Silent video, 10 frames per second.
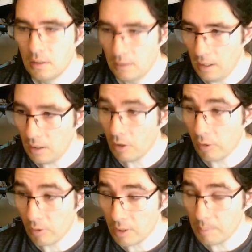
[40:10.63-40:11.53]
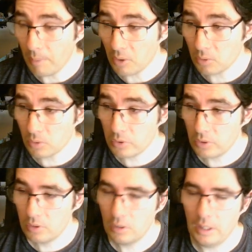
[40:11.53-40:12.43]
that are already modeled
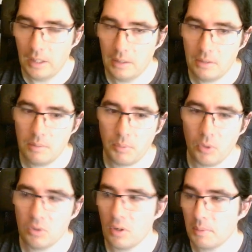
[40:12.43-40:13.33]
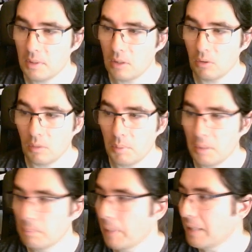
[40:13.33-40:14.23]
and prototyped and currently
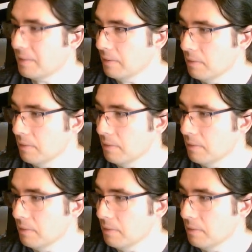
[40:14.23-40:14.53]
being painted.